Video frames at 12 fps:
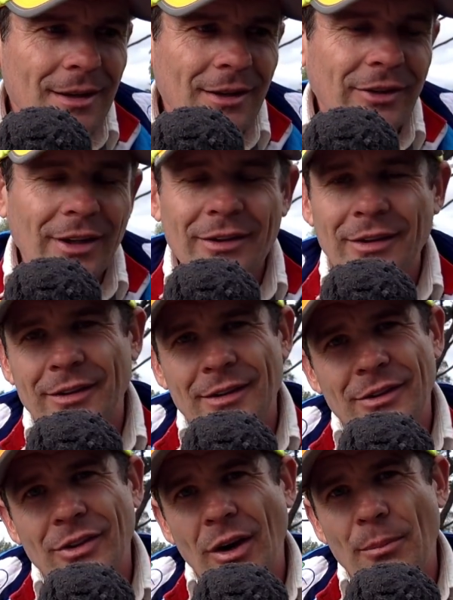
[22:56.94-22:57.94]
it's
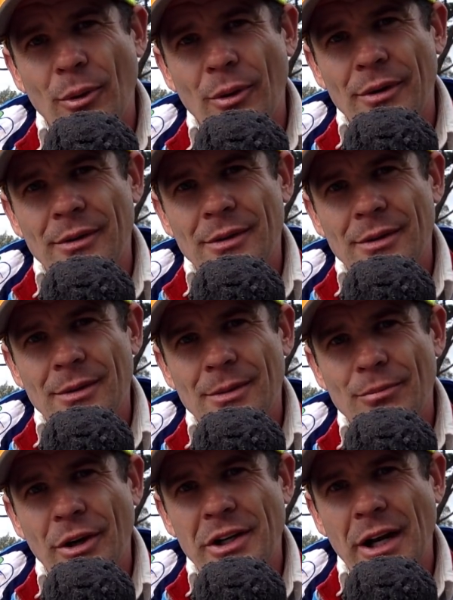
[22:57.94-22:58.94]
just so important.
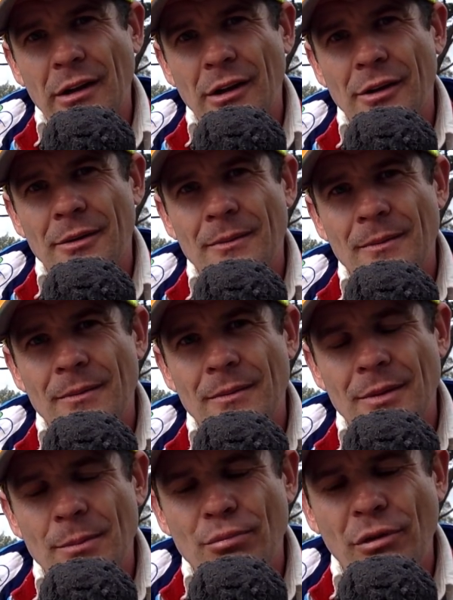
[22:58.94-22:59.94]

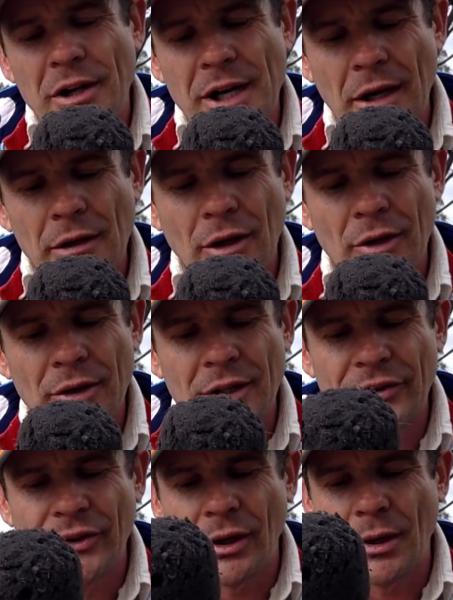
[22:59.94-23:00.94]
Pregnenolone
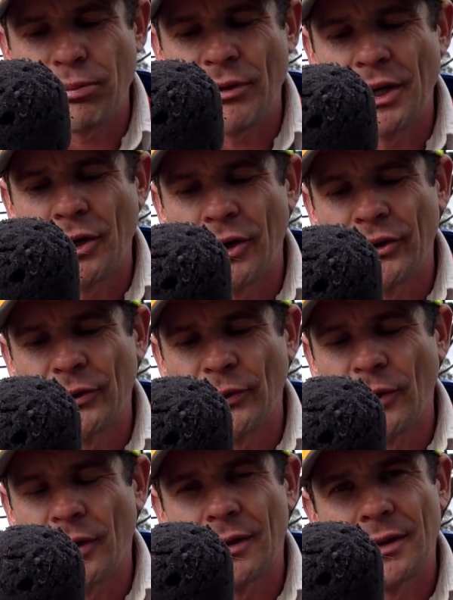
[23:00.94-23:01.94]
is like a precursor
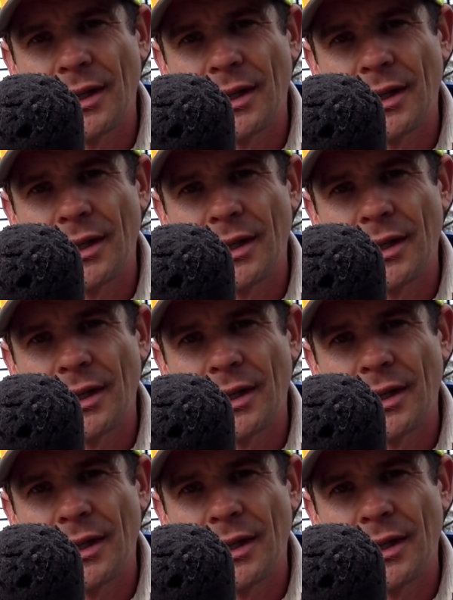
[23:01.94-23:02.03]
for